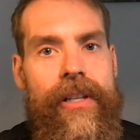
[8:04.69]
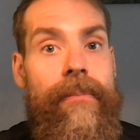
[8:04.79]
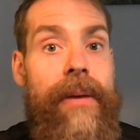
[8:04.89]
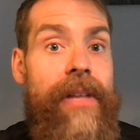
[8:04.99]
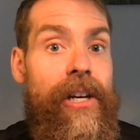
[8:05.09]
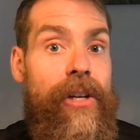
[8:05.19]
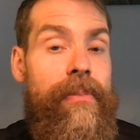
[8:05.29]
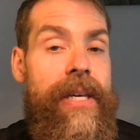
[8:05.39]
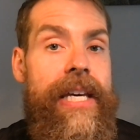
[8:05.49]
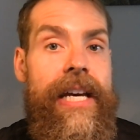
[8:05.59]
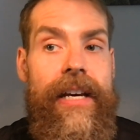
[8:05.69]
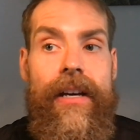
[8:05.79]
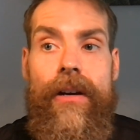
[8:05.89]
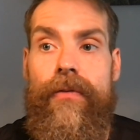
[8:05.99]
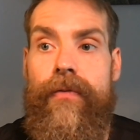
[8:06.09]
And maybe that could be
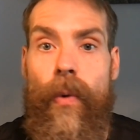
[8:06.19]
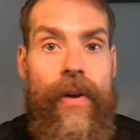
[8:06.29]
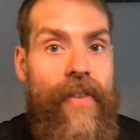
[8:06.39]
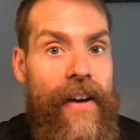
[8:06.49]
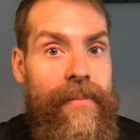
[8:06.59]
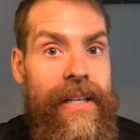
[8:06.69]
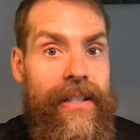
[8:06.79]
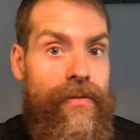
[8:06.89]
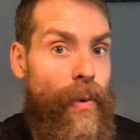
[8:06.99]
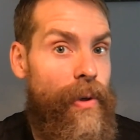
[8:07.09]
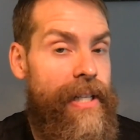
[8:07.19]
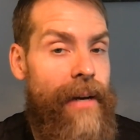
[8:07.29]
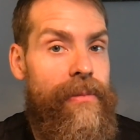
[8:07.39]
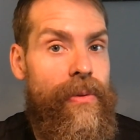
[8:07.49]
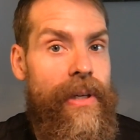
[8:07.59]
45 minutes 4
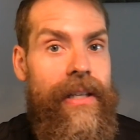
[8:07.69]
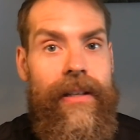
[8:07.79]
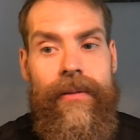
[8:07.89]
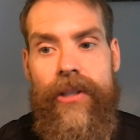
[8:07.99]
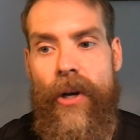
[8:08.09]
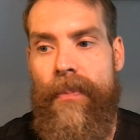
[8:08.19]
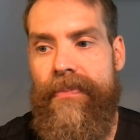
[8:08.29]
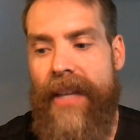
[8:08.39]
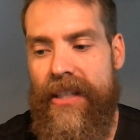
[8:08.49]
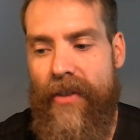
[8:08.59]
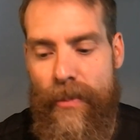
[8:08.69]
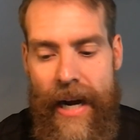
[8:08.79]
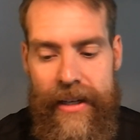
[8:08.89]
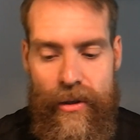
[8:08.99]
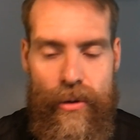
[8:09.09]
times a week. So that's a very
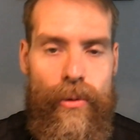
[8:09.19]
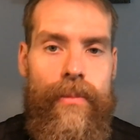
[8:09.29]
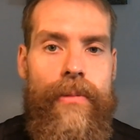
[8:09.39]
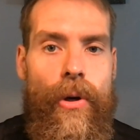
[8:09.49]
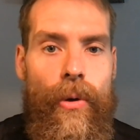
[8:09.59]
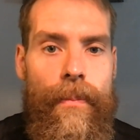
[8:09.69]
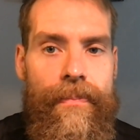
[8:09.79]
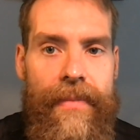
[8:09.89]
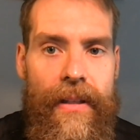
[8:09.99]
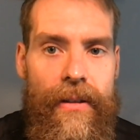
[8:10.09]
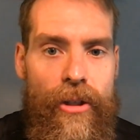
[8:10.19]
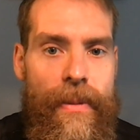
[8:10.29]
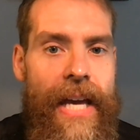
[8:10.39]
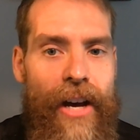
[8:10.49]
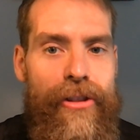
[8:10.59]
practical goal, to
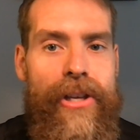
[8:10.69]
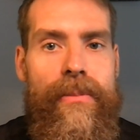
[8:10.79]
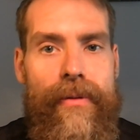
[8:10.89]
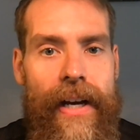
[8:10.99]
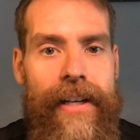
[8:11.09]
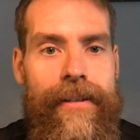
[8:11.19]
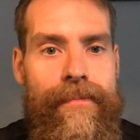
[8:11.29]
be a healthy provider.